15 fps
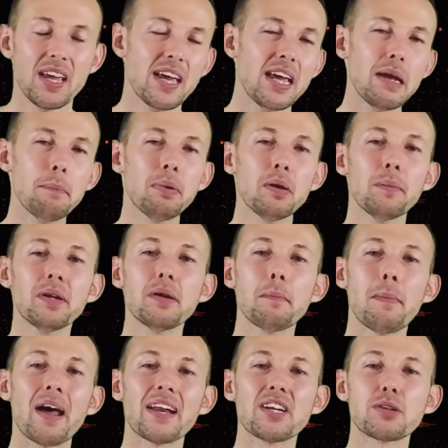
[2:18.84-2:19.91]
implement
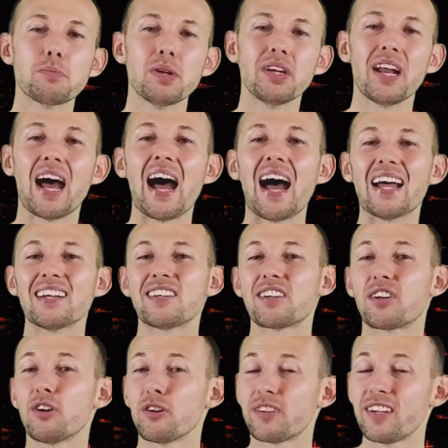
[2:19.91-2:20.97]
management and
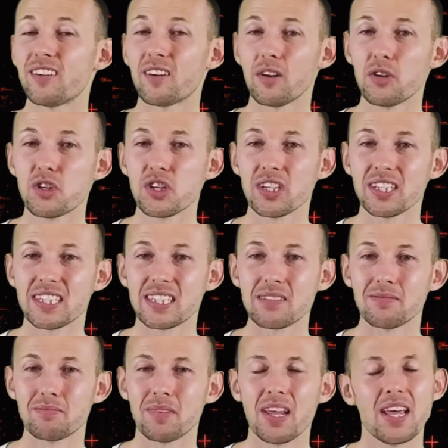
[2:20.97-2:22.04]
security solutions,
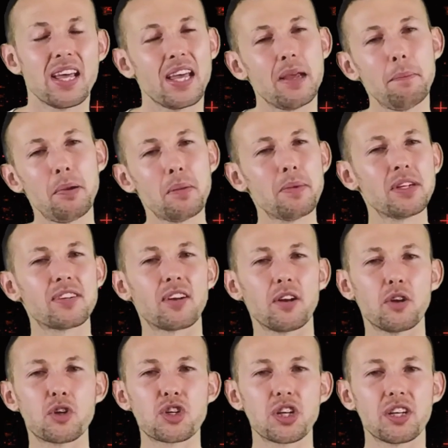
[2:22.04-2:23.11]
implement
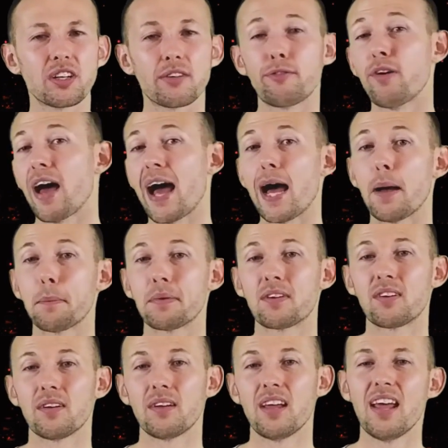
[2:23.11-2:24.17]
solutions for
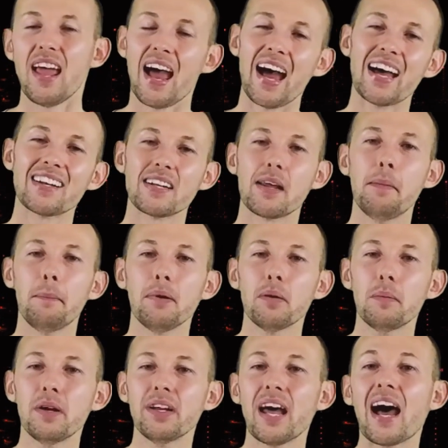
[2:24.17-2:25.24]
apps, and
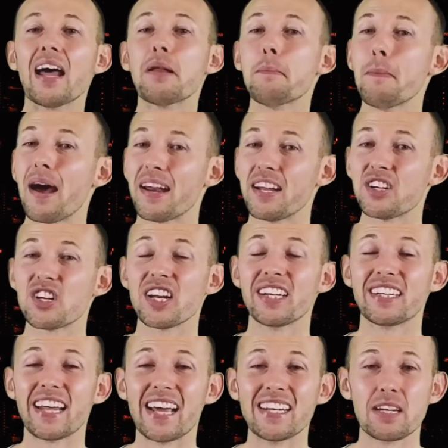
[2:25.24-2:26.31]
implement and manage
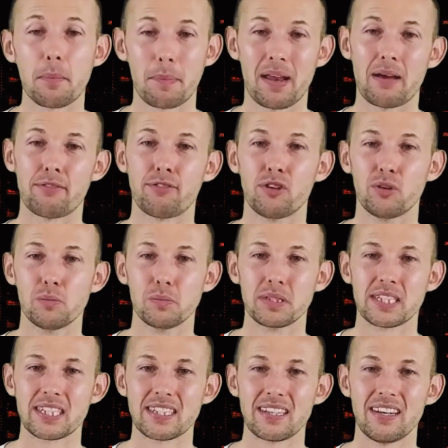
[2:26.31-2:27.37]
data
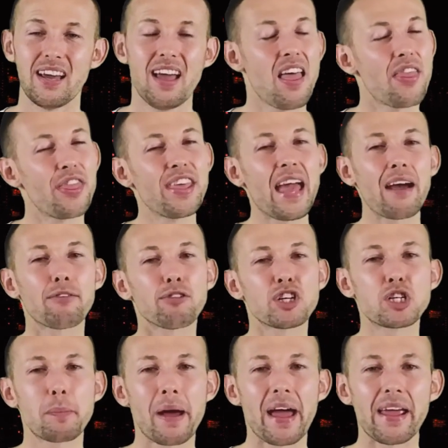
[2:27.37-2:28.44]
platforms. The
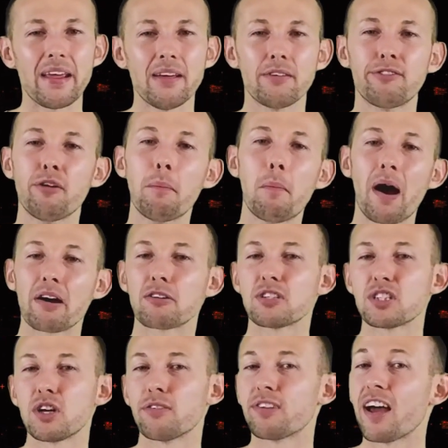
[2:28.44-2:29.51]
average pay for
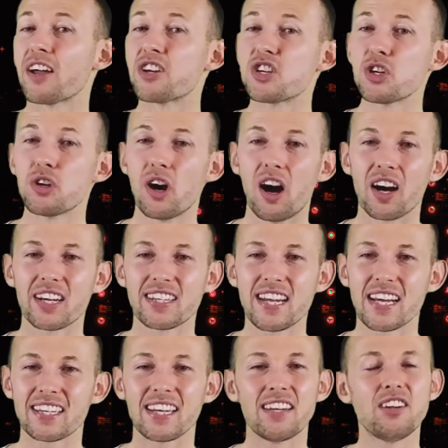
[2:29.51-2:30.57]
Microsoft Azure
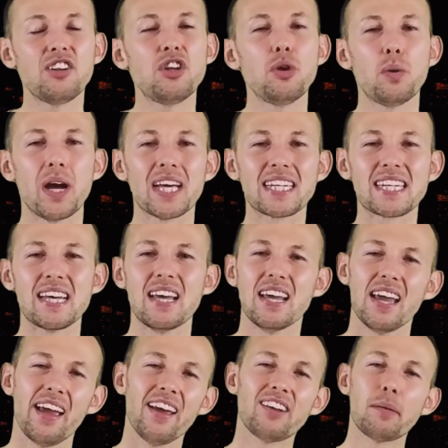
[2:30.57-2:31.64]
Architect in the US
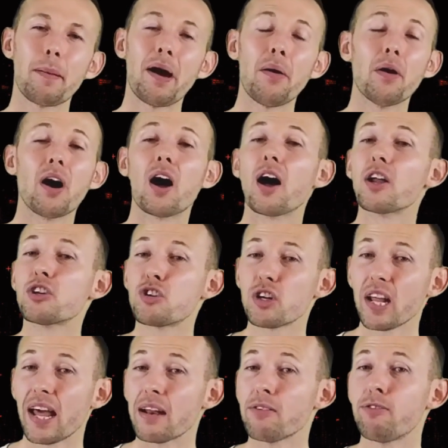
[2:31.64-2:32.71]
is about
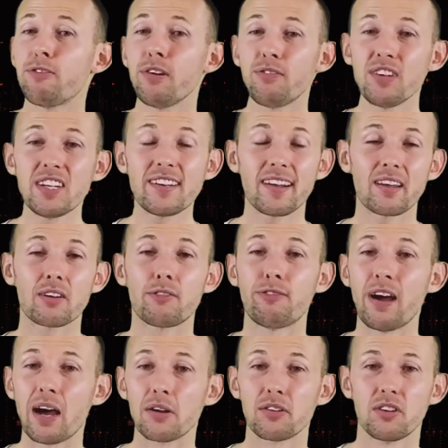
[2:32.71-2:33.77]

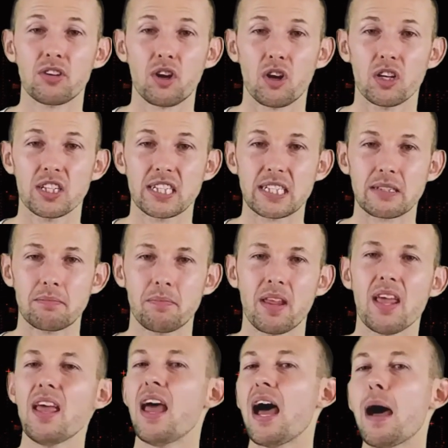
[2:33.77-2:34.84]
$156,000
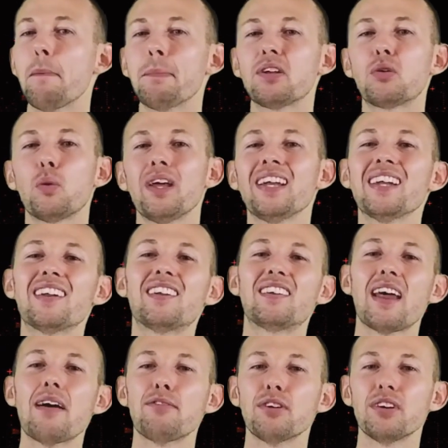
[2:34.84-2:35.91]
and between
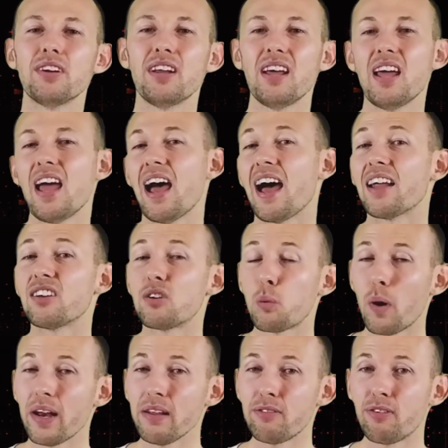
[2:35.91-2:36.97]
7 and
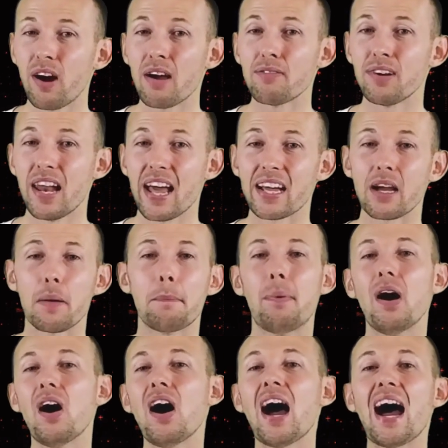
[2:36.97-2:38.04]
25 lakh
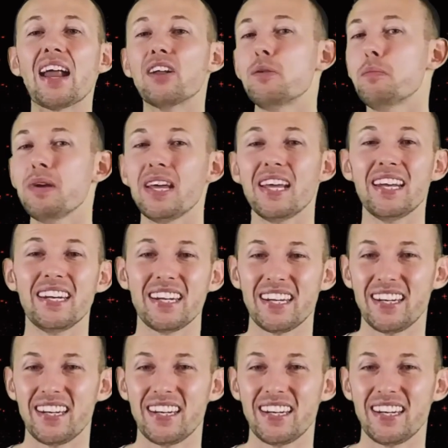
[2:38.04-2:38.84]
per annum in